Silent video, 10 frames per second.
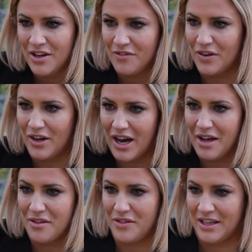for
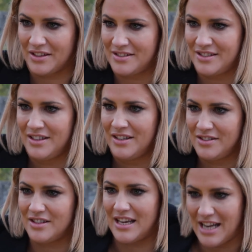other things
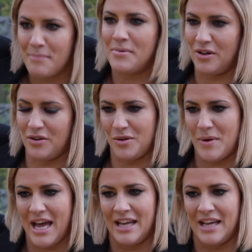to then happen along the way.